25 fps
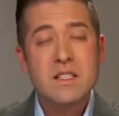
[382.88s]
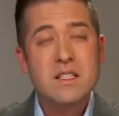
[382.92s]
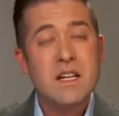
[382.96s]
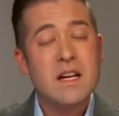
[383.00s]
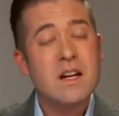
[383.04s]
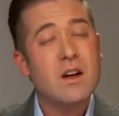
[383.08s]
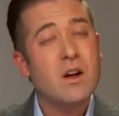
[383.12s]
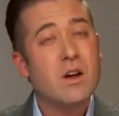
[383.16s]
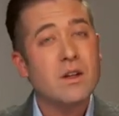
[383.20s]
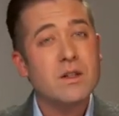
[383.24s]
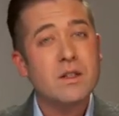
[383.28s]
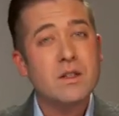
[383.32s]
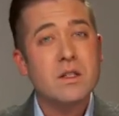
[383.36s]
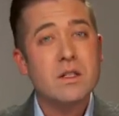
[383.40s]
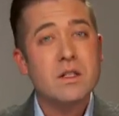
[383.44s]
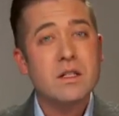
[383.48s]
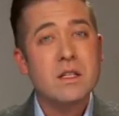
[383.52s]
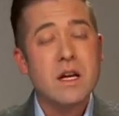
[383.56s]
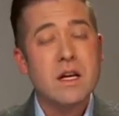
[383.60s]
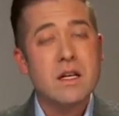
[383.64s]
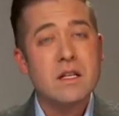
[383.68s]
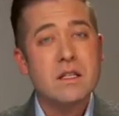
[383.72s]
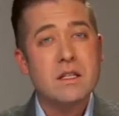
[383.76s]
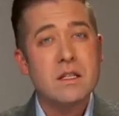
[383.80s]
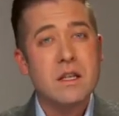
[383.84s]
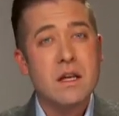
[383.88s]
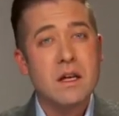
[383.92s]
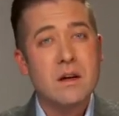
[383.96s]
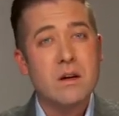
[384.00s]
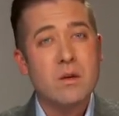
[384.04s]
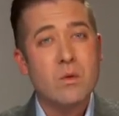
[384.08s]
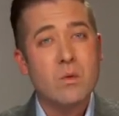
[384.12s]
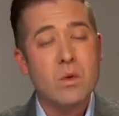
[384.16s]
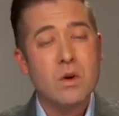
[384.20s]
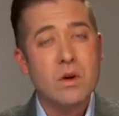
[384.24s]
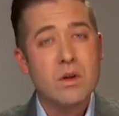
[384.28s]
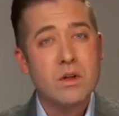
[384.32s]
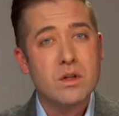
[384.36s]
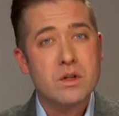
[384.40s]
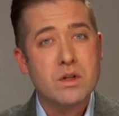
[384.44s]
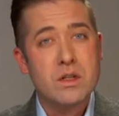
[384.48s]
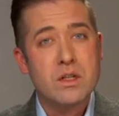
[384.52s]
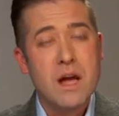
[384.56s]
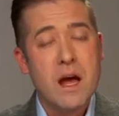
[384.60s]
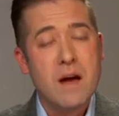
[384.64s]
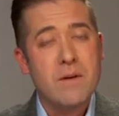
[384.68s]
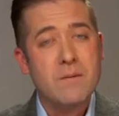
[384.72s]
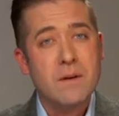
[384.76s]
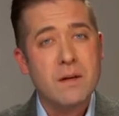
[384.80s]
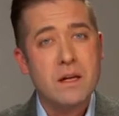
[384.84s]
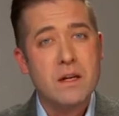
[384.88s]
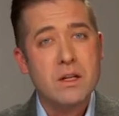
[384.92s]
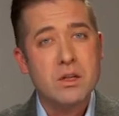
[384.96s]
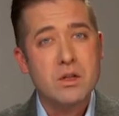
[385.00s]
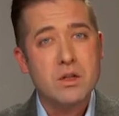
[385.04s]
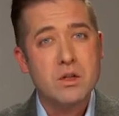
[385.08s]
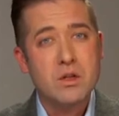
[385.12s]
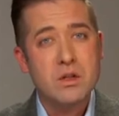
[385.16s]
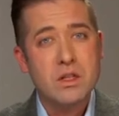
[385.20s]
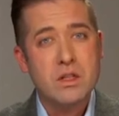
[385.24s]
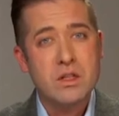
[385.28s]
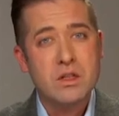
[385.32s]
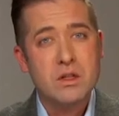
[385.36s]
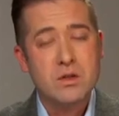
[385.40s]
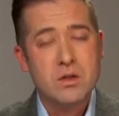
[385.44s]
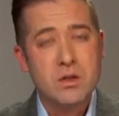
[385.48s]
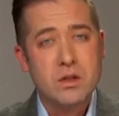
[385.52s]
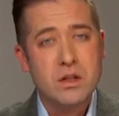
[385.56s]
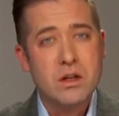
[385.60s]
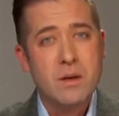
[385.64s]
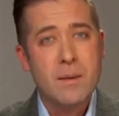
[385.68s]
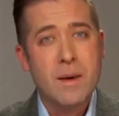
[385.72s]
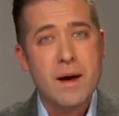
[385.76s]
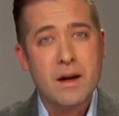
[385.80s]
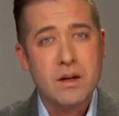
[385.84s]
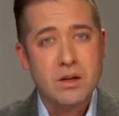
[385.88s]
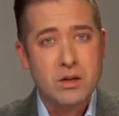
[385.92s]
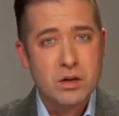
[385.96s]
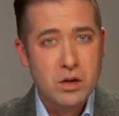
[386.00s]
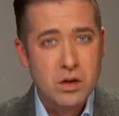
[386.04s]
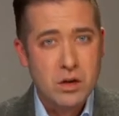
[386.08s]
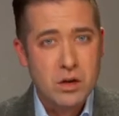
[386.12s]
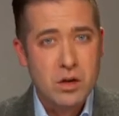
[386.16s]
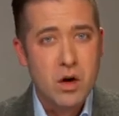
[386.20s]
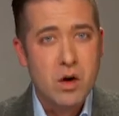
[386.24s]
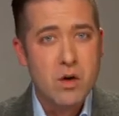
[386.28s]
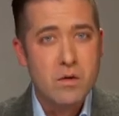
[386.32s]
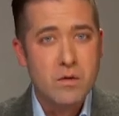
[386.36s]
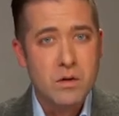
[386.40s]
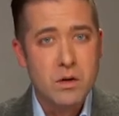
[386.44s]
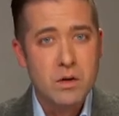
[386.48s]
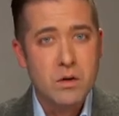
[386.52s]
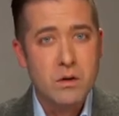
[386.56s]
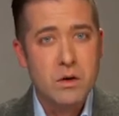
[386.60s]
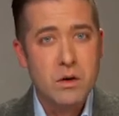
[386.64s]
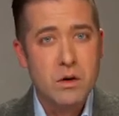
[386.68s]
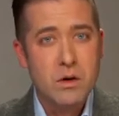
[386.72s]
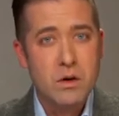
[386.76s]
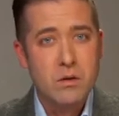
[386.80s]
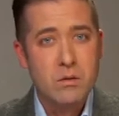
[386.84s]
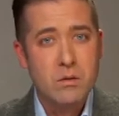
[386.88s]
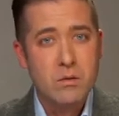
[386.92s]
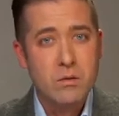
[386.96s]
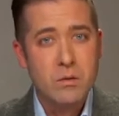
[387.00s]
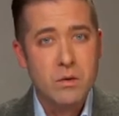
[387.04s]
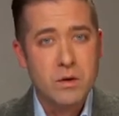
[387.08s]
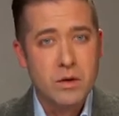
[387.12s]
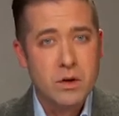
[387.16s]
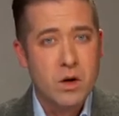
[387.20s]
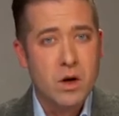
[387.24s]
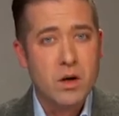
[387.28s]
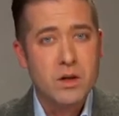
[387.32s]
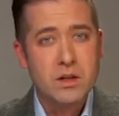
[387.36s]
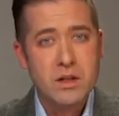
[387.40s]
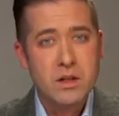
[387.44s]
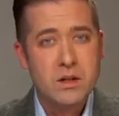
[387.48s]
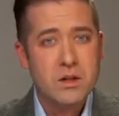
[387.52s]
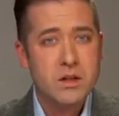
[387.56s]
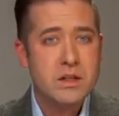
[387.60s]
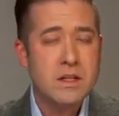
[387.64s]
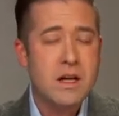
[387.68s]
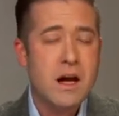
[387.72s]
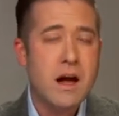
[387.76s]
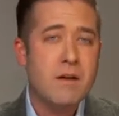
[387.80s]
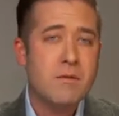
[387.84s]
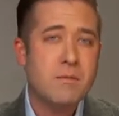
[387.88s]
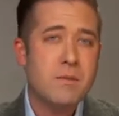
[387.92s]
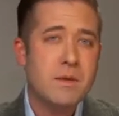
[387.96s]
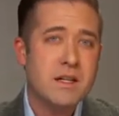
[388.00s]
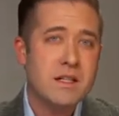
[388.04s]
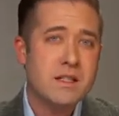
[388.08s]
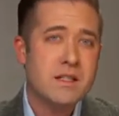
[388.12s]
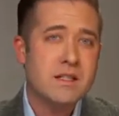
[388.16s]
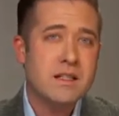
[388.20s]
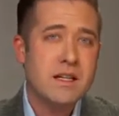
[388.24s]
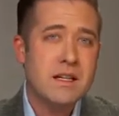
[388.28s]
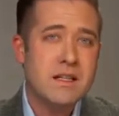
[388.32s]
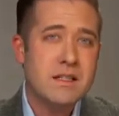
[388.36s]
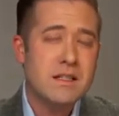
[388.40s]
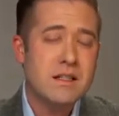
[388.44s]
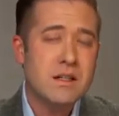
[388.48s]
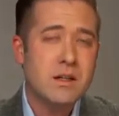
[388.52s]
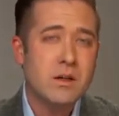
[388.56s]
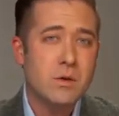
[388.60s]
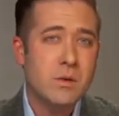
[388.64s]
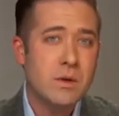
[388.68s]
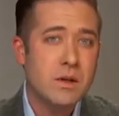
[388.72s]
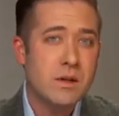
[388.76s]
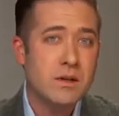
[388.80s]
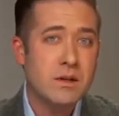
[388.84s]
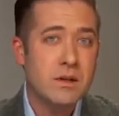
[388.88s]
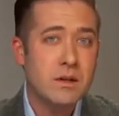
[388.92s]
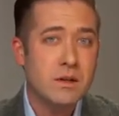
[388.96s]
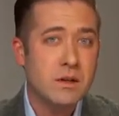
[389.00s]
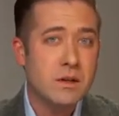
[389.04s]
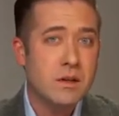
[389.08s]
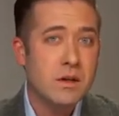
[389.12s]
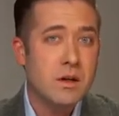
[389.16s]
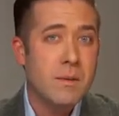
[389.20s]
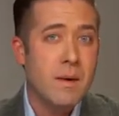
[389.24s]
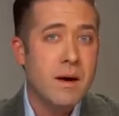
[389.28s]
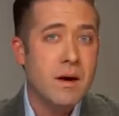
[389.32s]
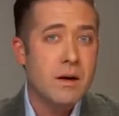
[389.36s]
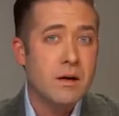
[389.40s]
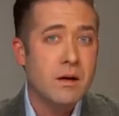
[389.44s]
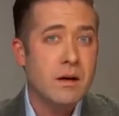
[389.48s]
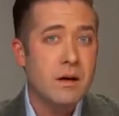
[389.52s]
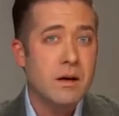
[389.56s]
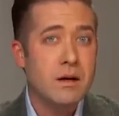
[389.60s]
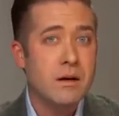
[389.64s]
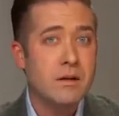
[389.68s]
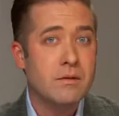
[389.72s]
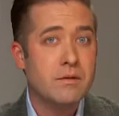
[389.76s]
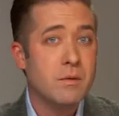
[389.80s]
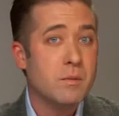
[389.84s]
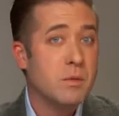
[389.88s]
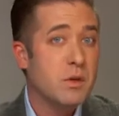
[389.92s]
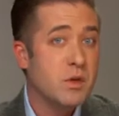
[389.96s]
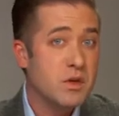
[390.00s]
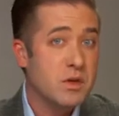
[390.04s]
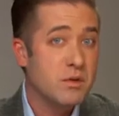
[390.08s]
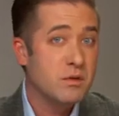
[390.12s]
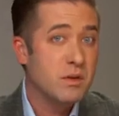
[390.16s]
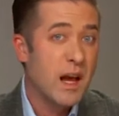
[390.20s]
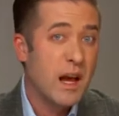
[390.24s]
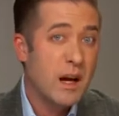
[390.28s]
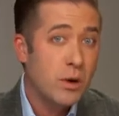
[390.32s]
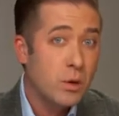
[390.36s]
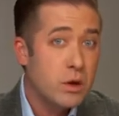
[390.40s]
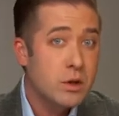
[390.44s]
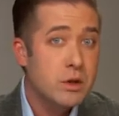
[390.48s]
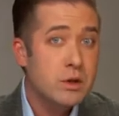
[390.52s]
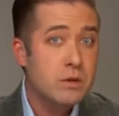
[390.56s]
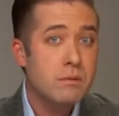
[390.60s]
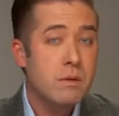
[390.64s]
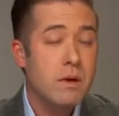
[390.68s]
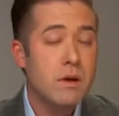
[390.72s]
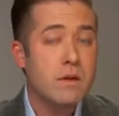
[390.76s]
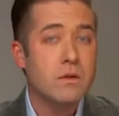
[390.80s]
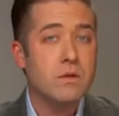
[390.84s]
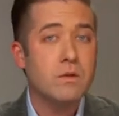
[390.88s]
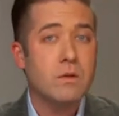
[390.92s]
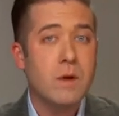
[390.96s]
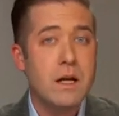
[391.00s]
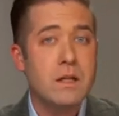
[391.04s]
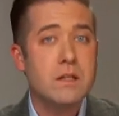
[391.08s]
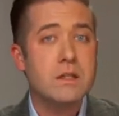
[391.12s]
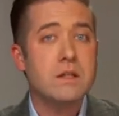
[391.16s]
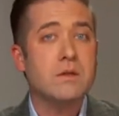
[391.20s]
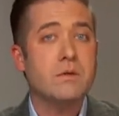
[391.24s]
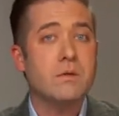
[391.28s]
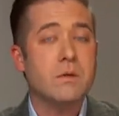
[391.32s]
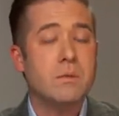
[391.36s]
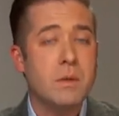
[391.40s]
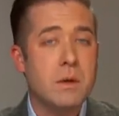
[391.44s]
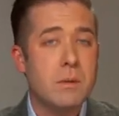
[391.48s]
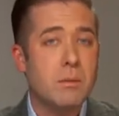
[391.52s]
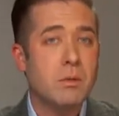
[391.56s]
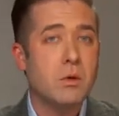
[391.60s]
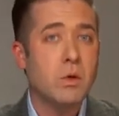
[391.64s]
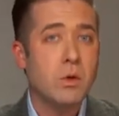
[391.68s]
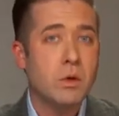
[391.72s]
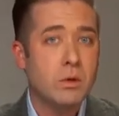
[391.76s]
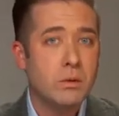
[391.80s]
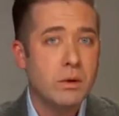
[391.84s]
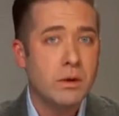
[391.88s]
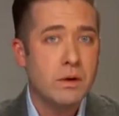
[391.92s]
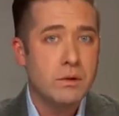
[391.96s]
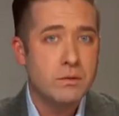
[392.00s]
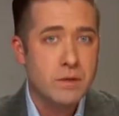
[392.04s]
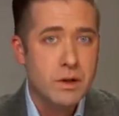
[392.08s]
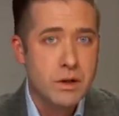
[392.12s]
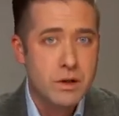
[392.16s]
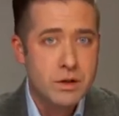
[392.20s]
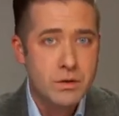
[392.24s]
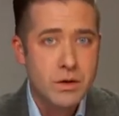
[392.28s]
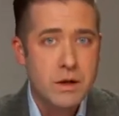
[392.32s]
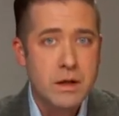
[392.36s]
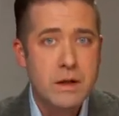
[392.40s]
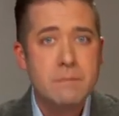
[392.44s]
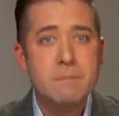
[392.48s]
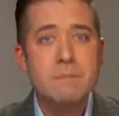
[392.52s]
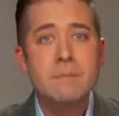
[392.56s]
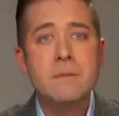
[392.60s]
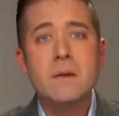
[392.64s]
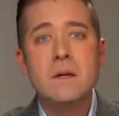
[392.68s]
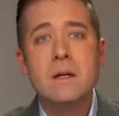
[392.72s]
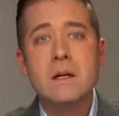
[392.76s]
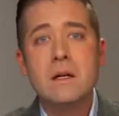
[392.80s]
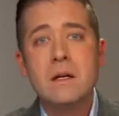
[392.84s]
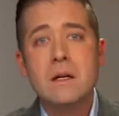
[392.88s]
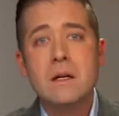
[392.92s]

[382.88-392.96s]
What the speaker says: State also says that one of their staffing issues is there's a good amount of turnover with call center staff because they deal with a good amount of abusive language and threats from people who are really frustrated.